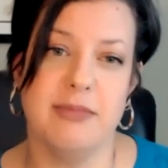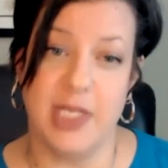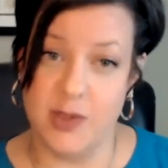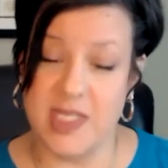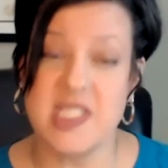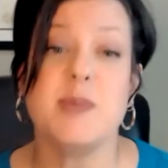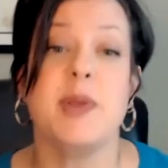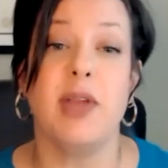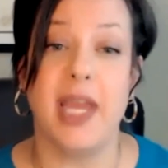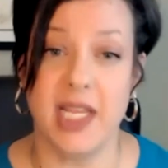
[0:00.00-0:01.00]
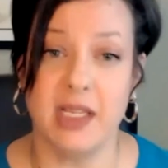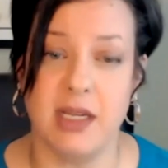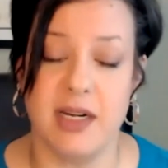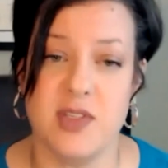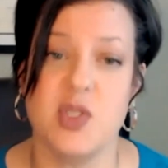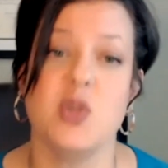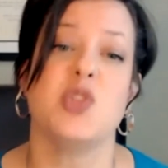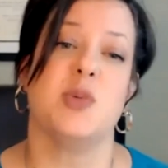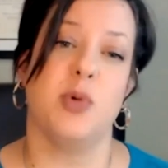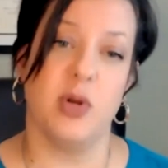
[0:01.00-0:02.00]
like you said, spearheading a lot of the
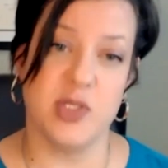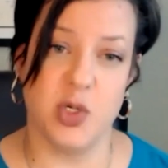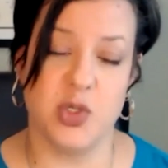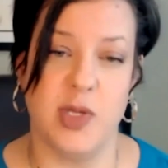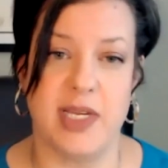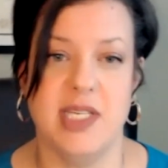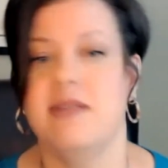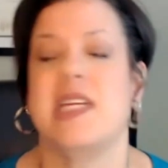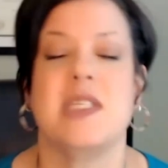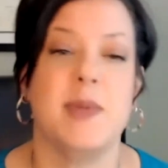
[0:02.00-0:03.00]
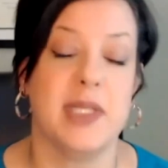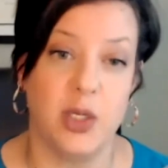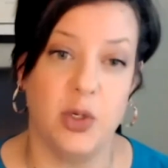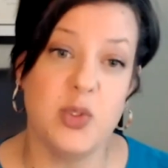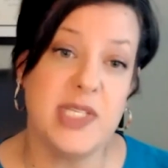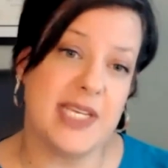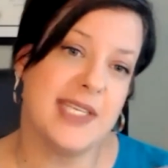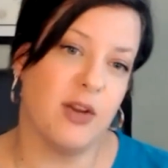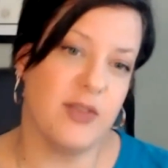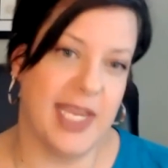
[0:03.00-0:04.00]
social support and social activities, but like who takes
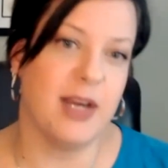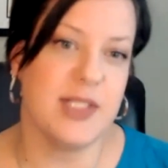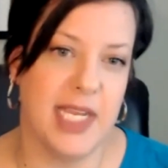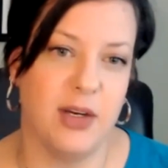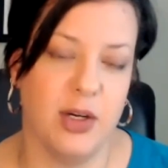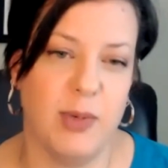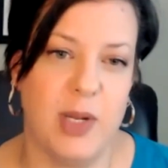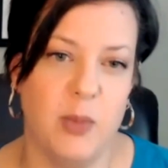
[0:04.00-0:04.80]
care of the caretaker, right?